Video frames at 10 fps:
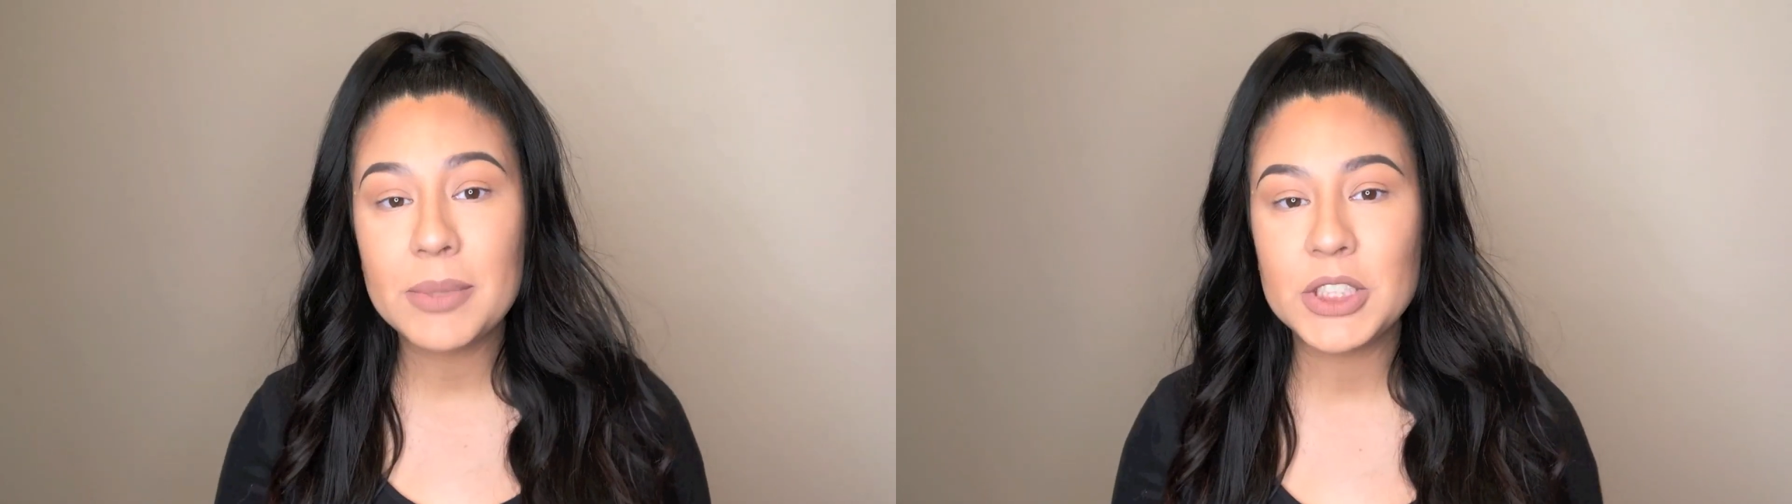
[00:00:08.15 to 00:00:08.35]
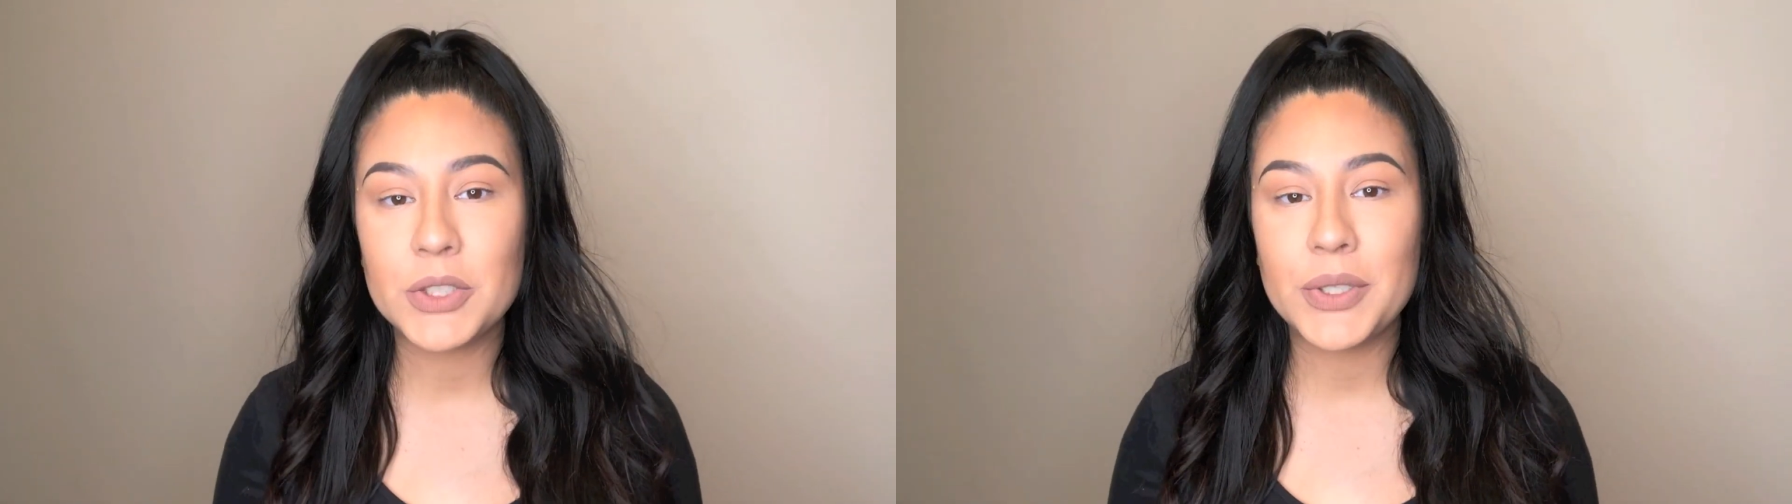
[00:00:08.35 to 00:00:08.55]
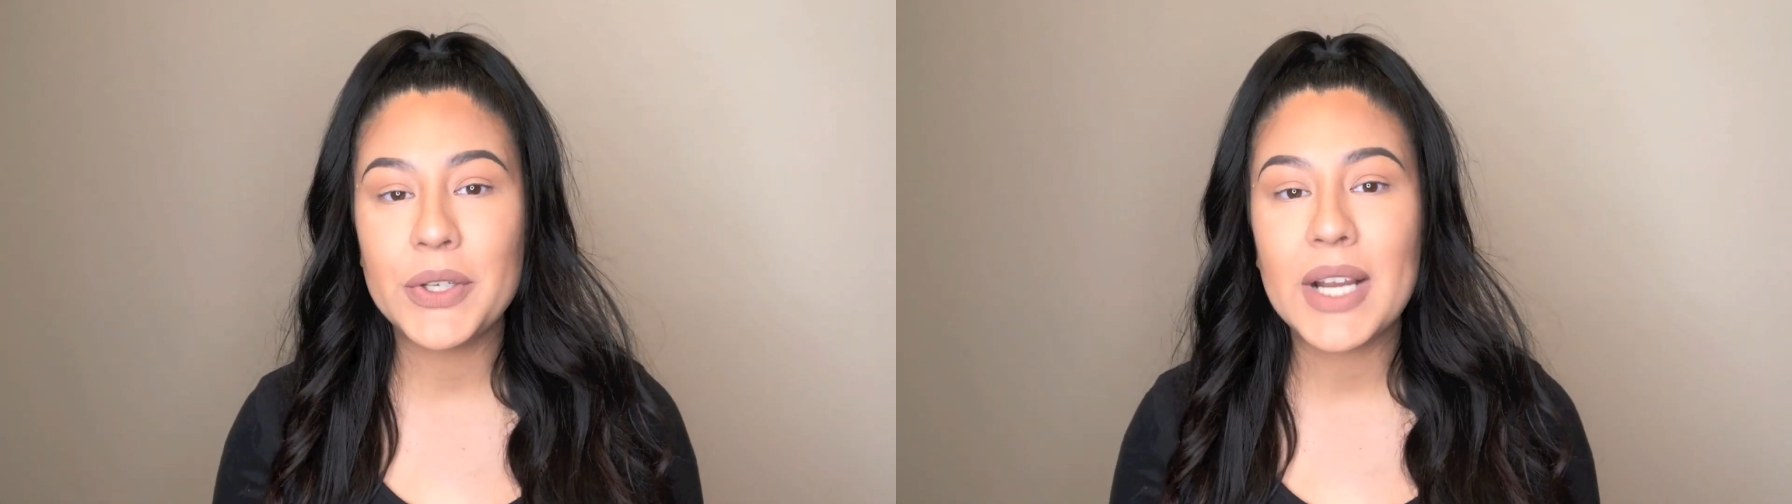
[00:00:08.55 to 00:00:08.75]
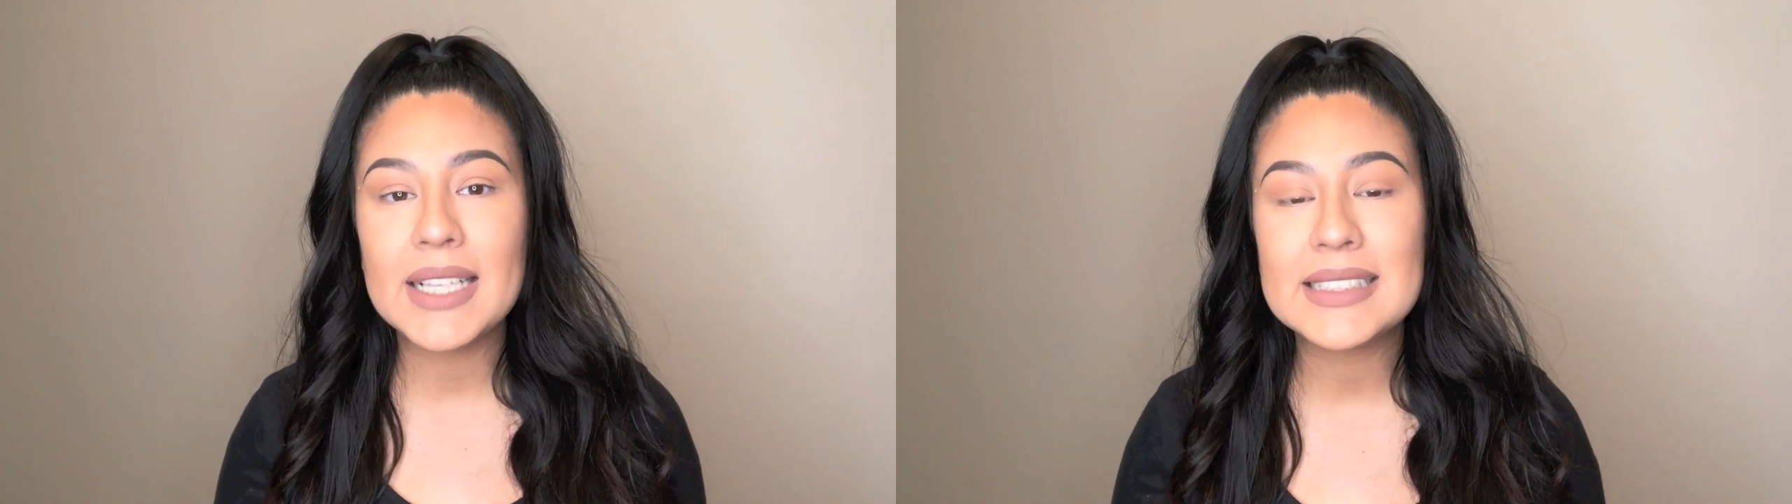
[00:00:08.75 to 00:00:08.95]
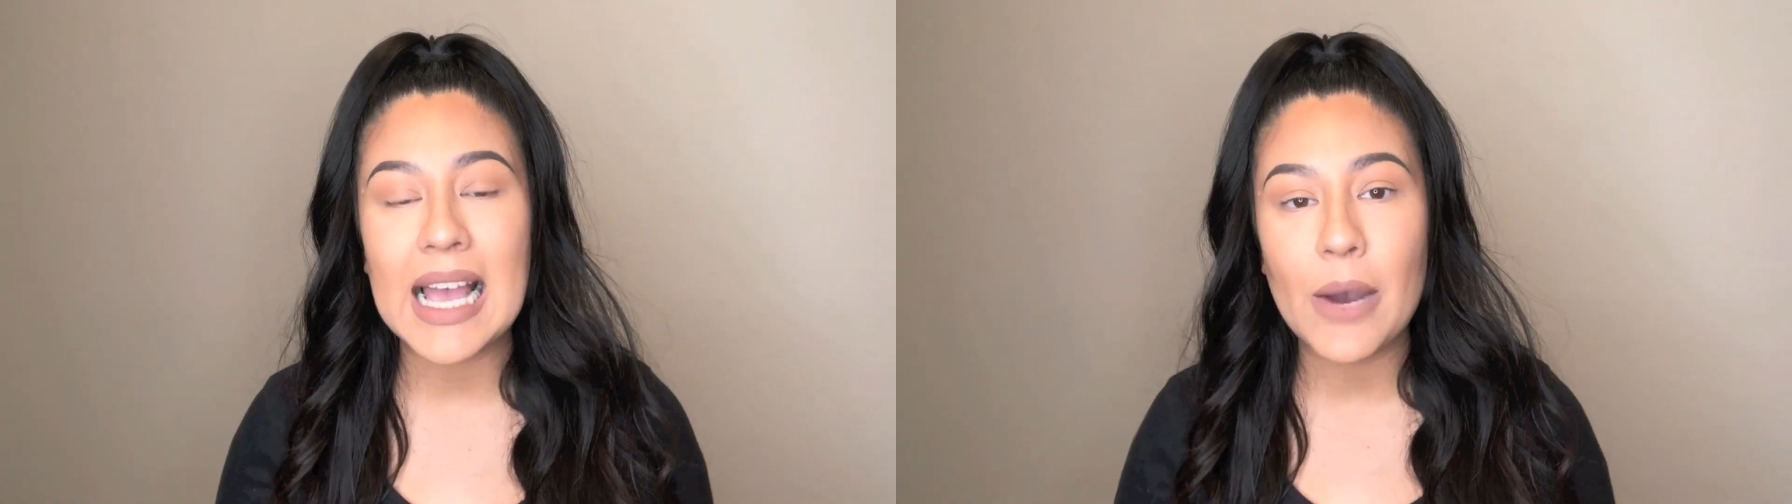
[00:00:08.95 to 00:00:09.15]
to be showing you
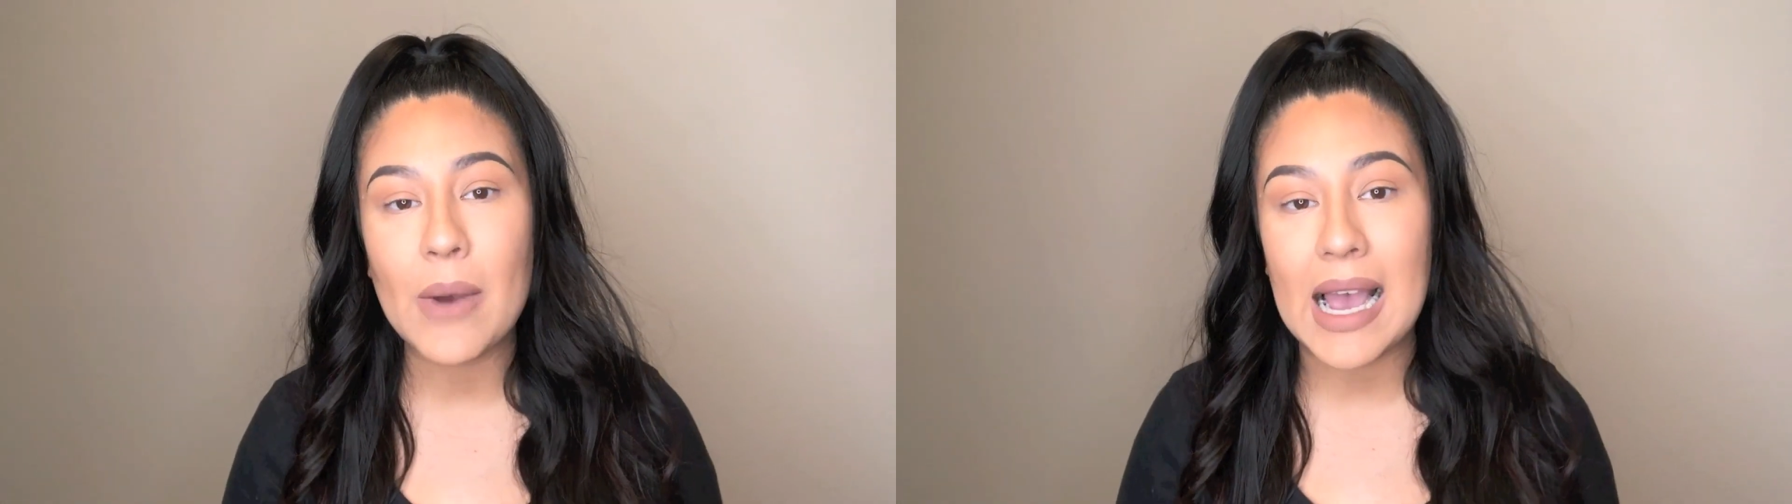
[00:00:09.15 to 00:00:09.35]
guys how